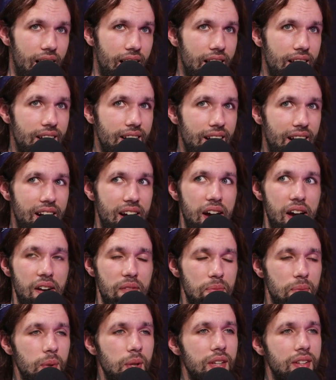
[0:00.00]
I
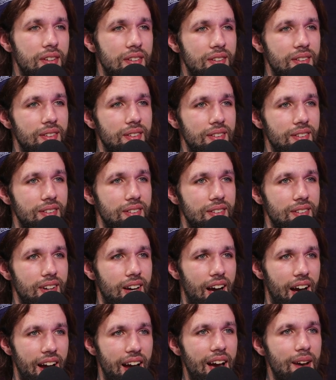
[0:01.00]
have been
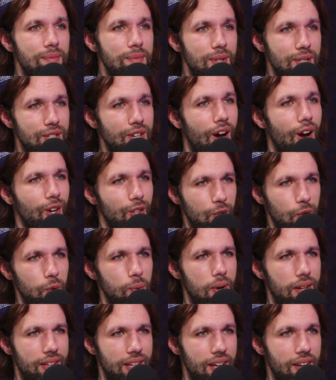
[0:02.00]
talked to
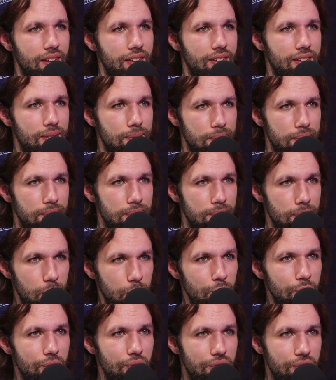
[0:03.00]
about that
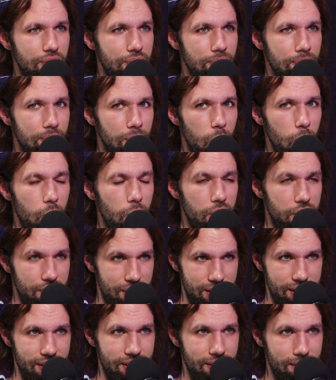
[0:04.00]
move more
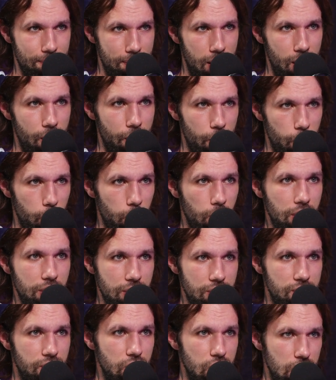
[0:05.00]
than my other
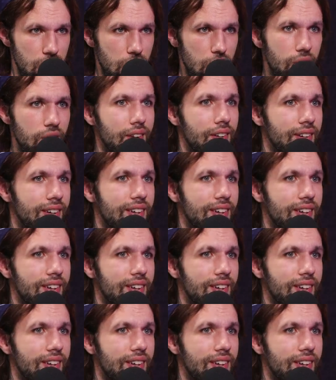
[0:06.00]
ones for sure.